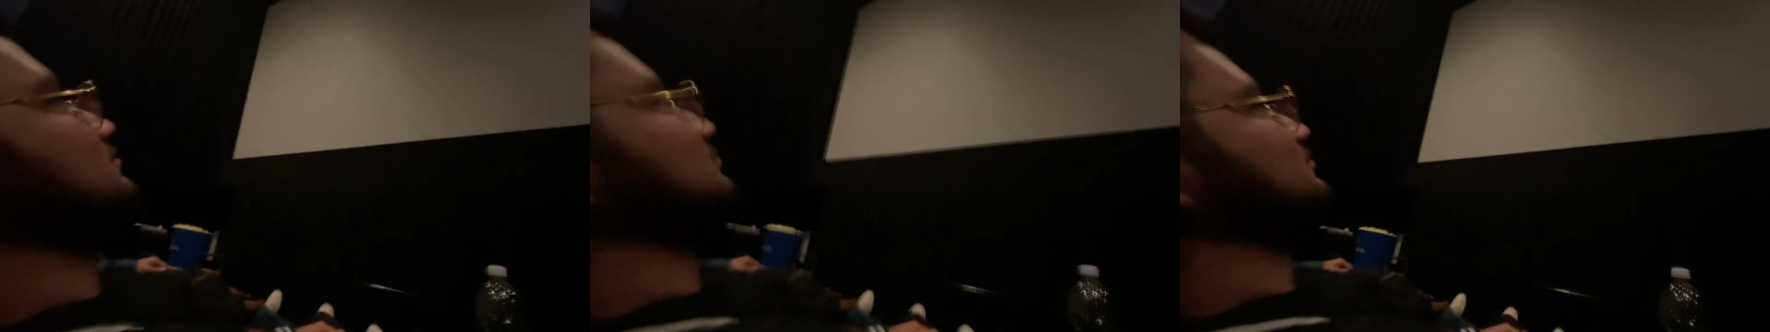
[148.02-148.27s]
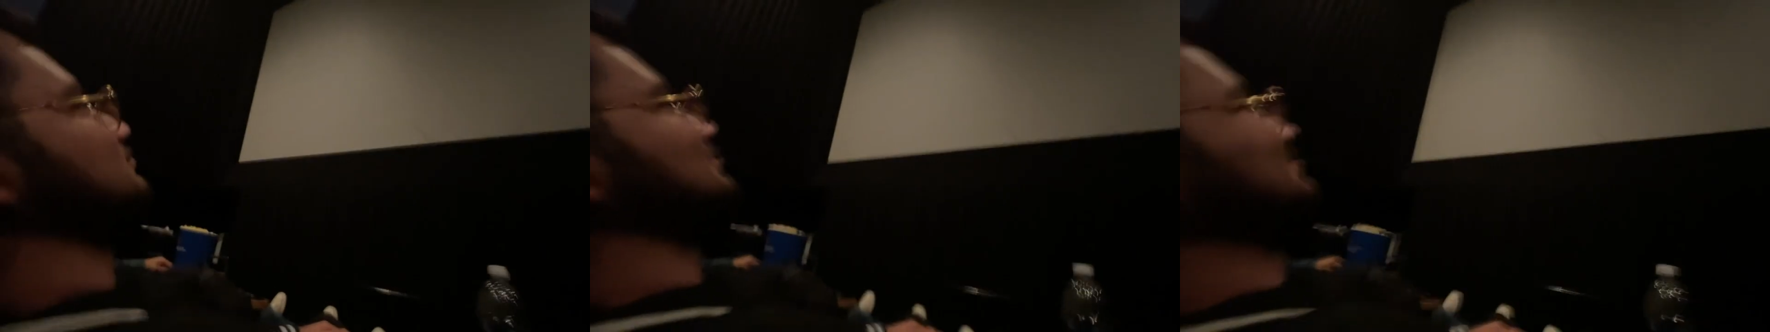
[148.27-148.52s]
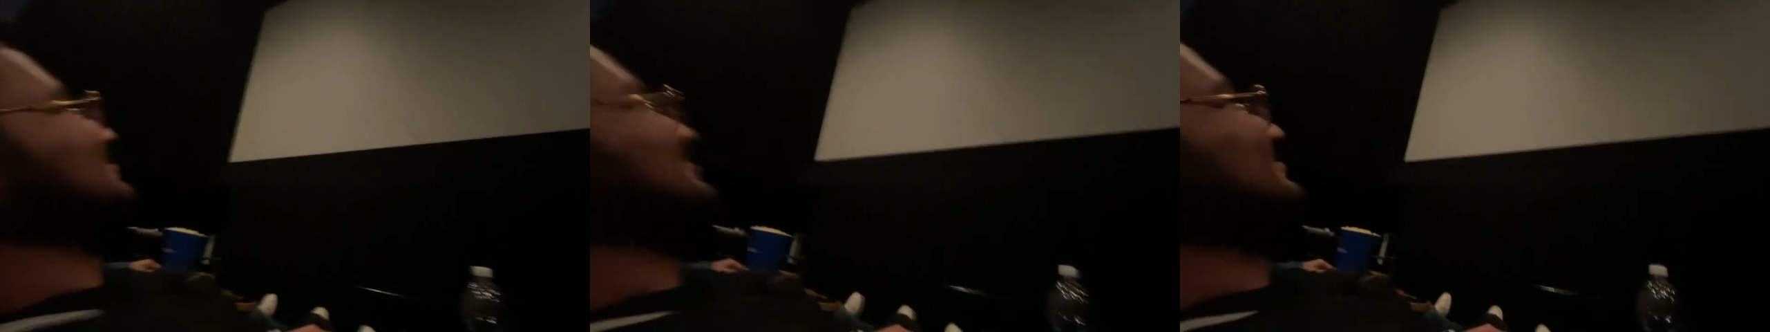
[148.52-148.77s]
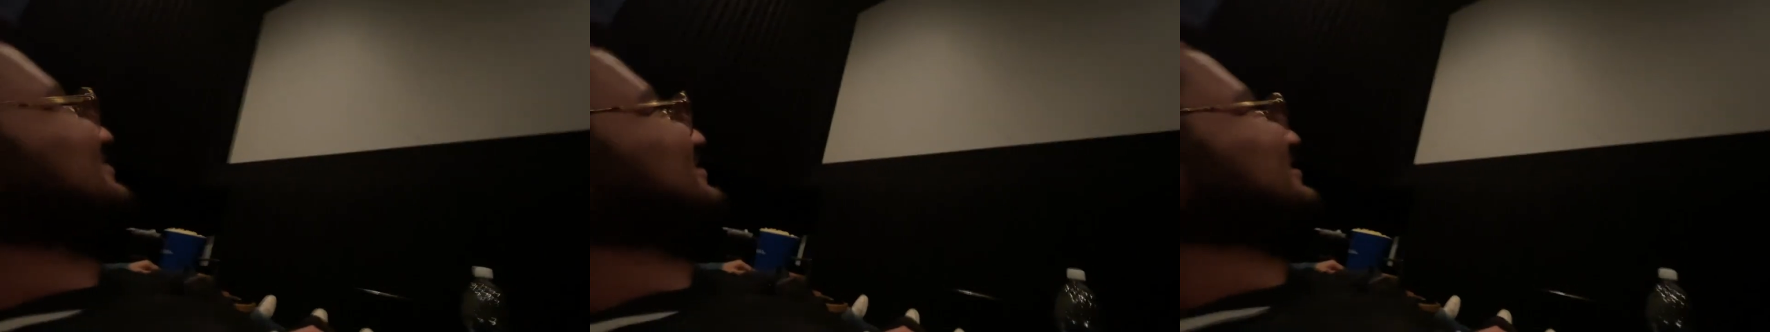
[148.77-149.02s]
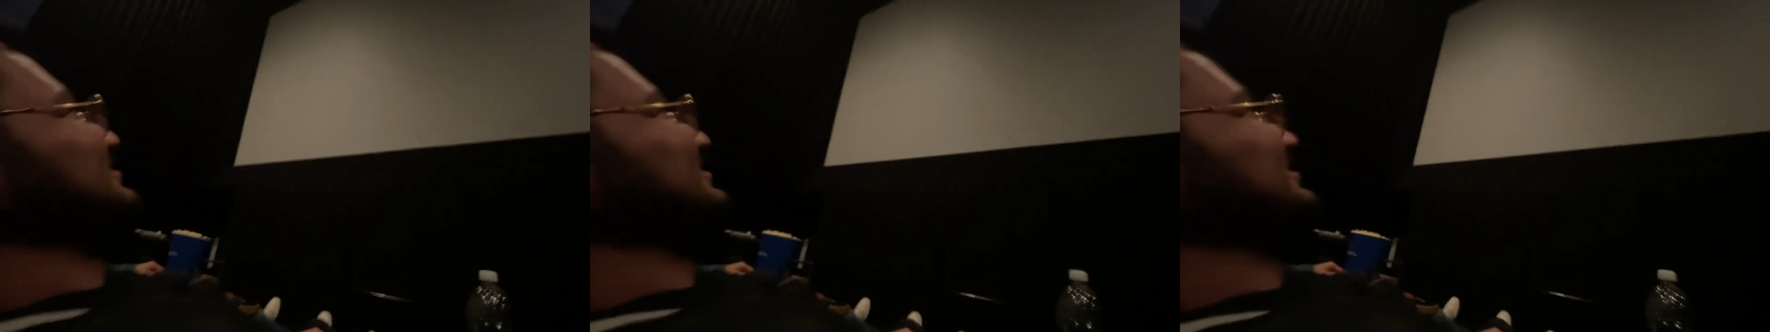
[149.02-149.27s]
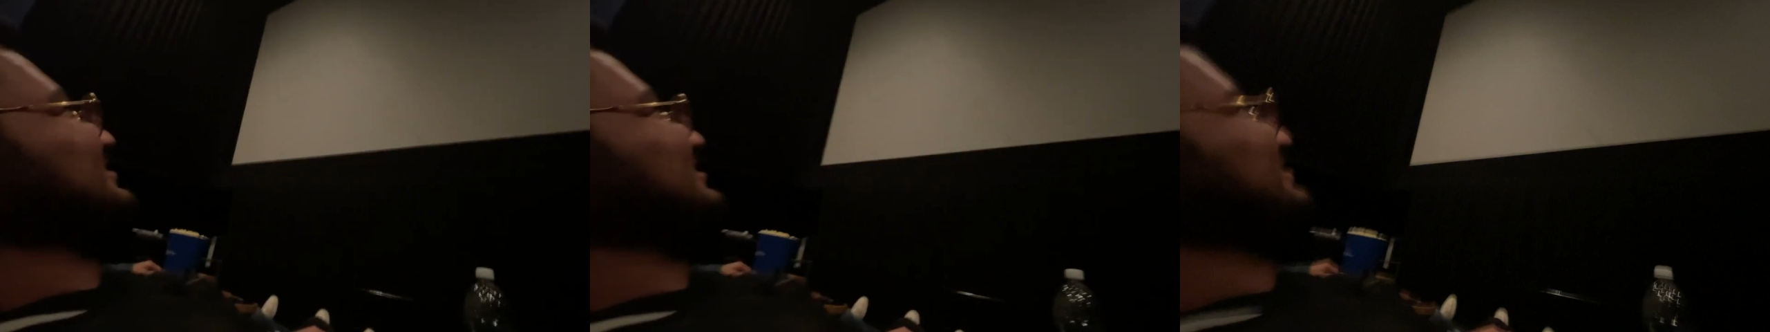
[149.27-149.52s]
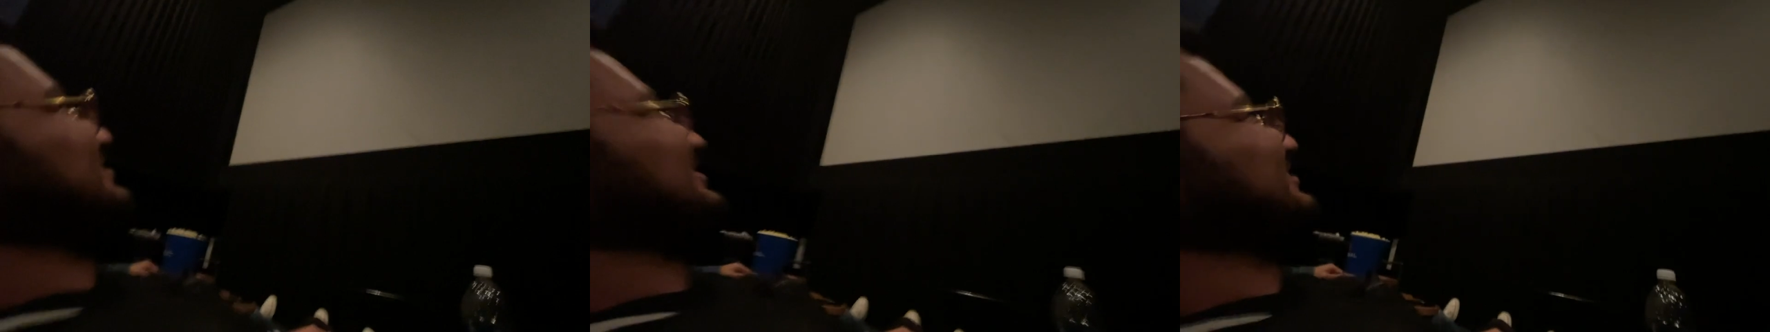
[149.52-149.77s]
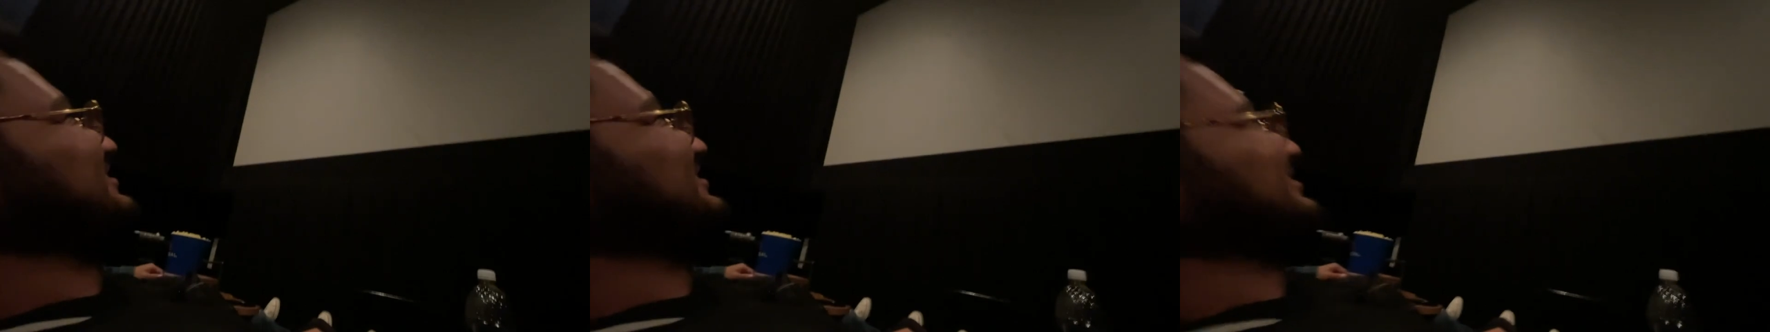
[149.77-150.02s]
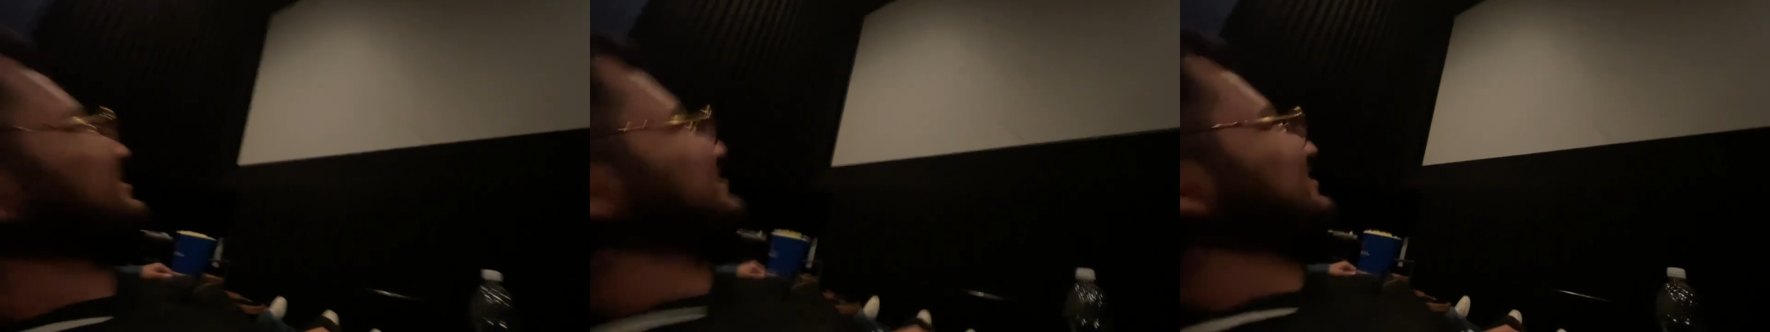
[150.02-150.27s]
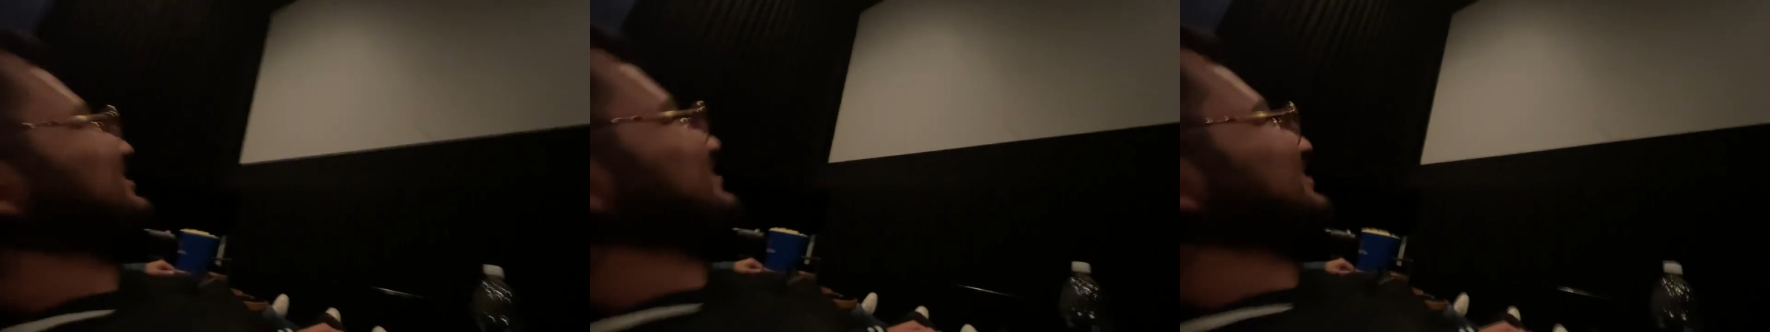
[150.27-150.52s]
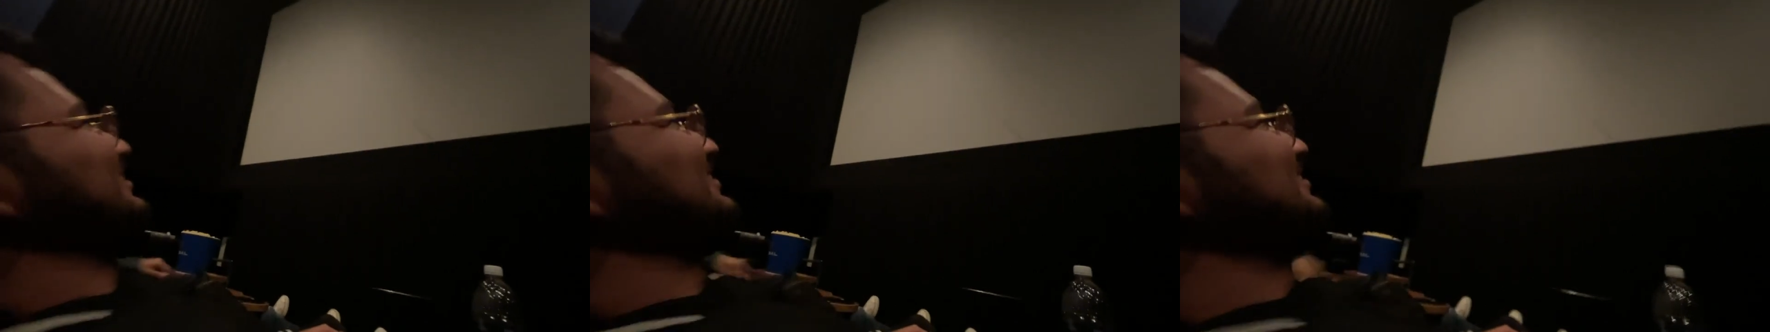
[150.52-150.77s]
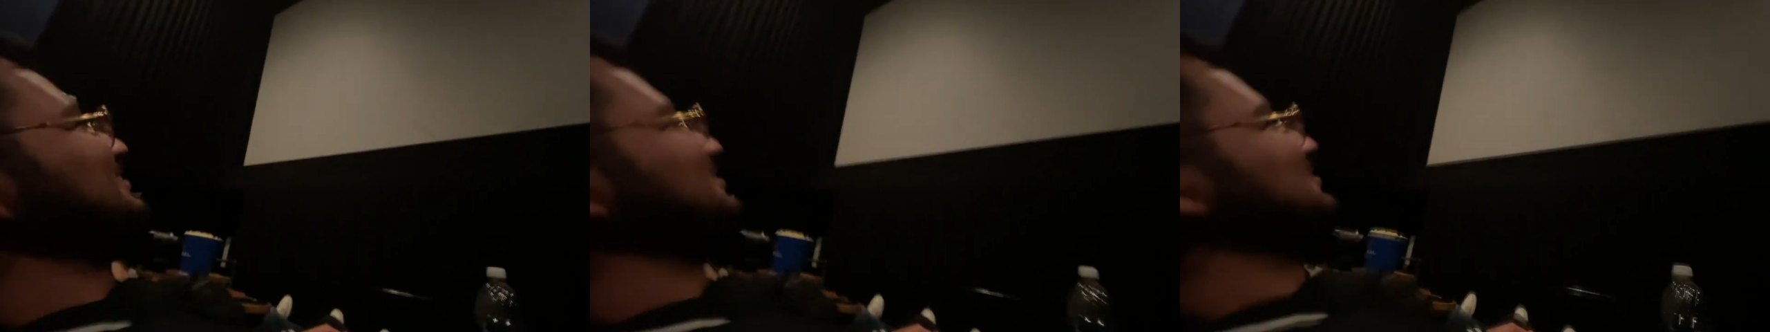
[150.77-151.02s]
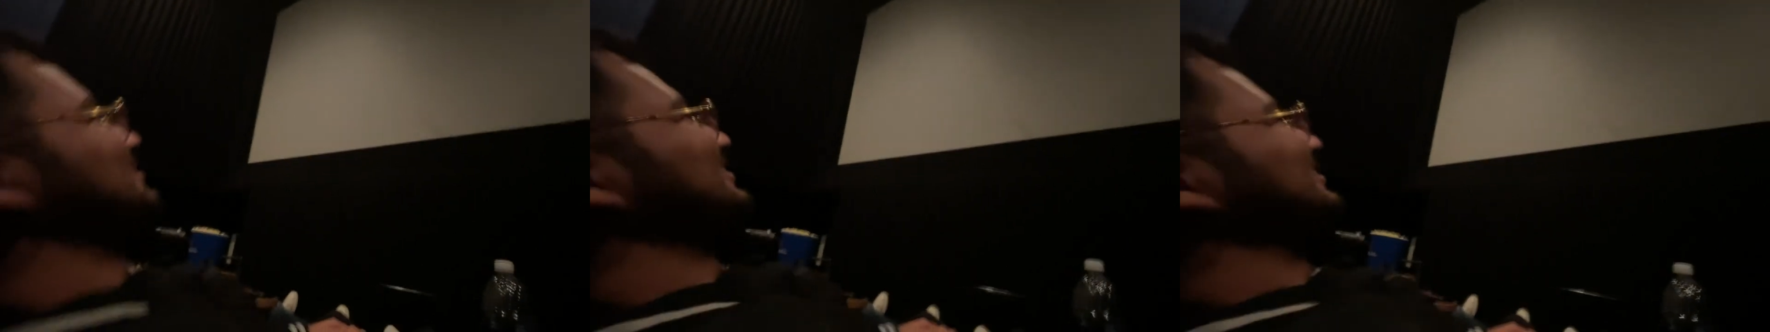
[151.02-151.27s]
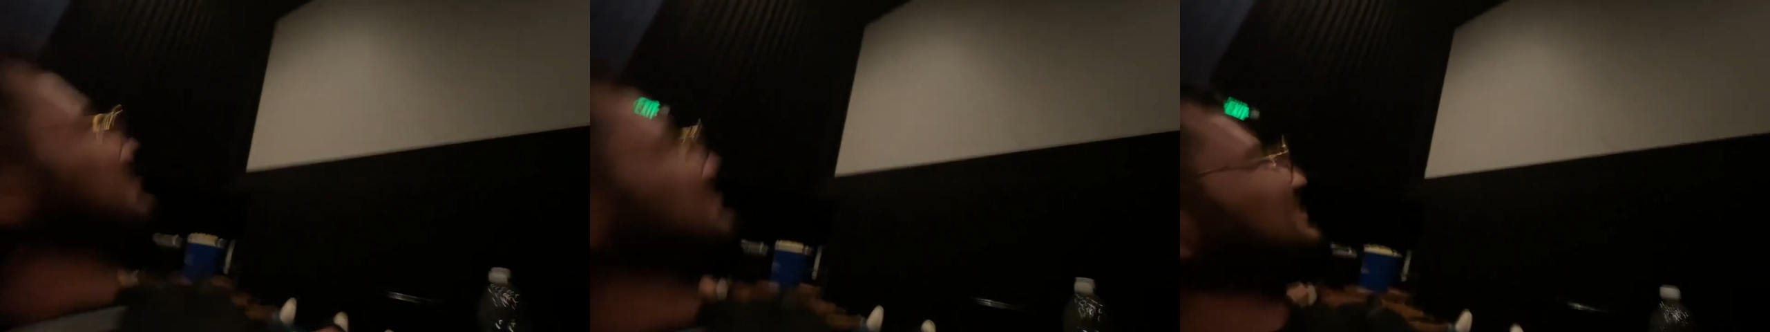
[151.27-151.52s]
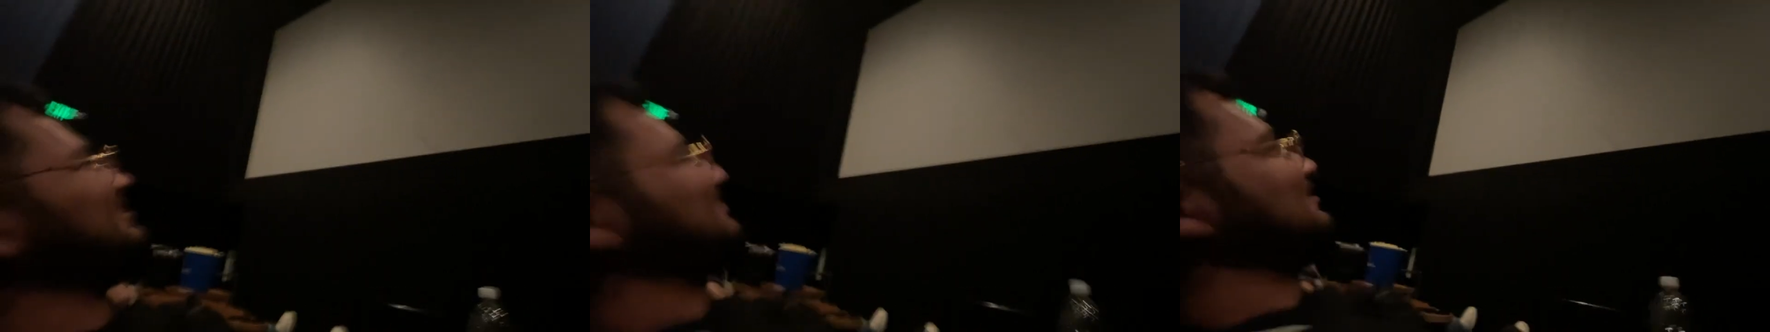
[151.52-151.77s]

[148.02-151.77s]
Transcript: (no speaker visible)